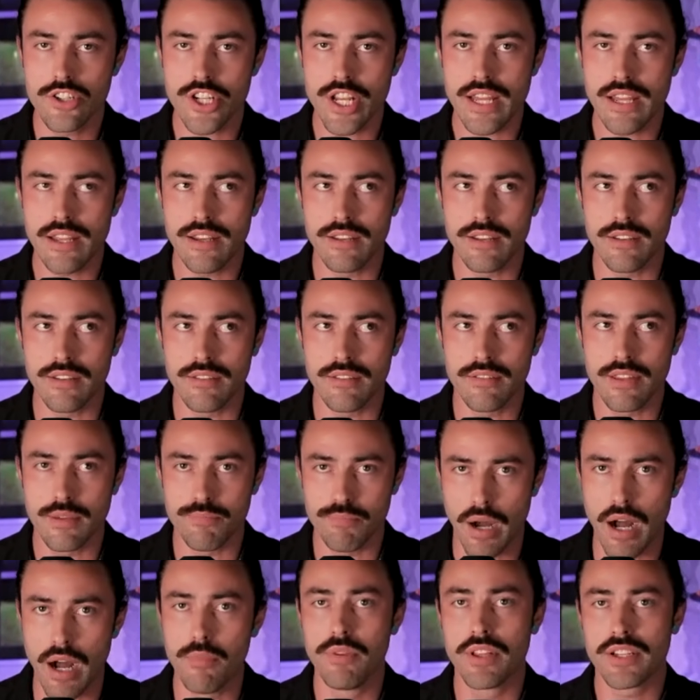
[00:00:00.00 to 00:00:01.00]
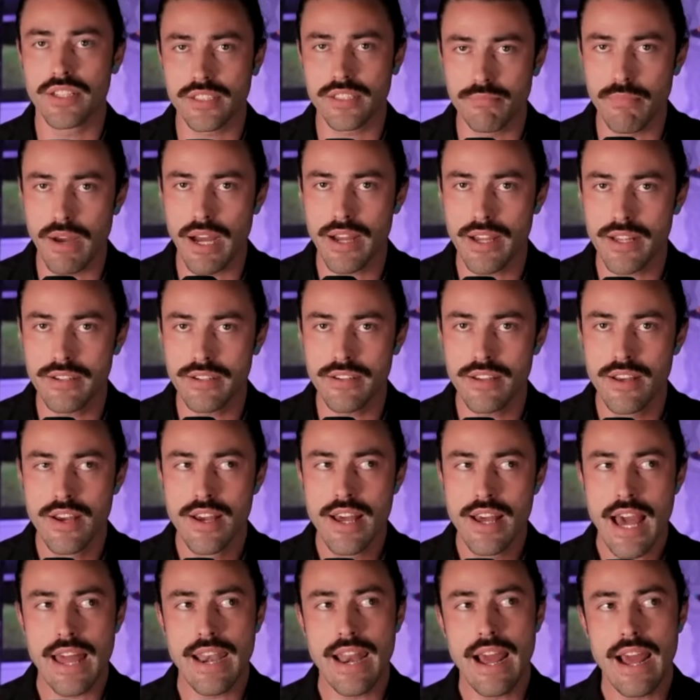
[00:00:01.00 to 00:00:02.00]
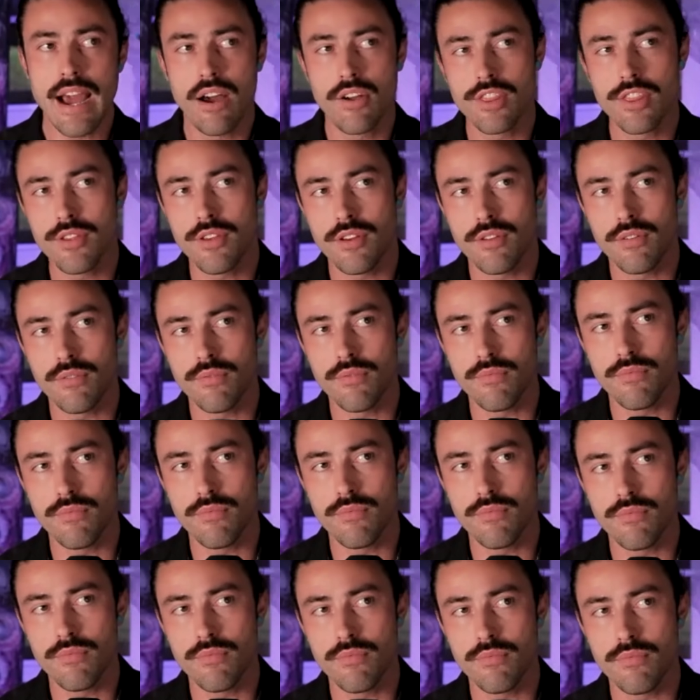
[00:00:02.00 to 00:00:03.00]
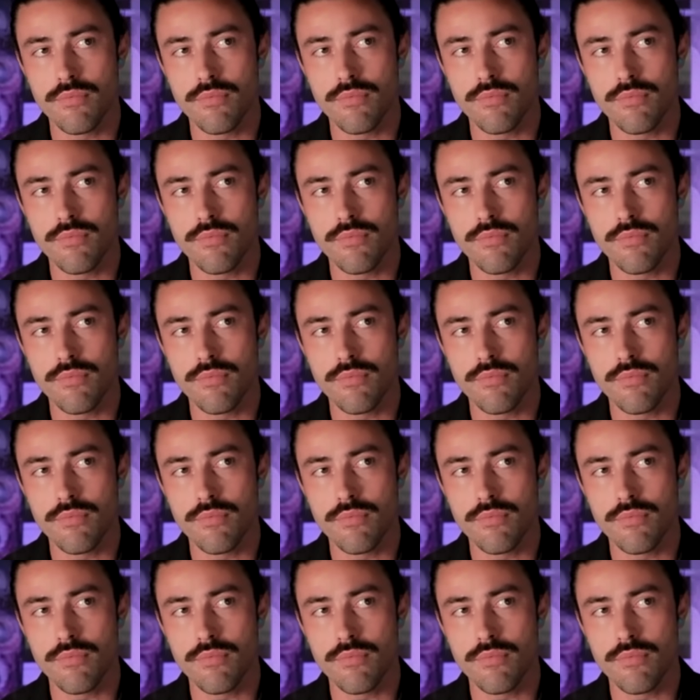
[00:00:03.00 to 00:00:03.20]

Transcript: in the public's mind, and how the the sort of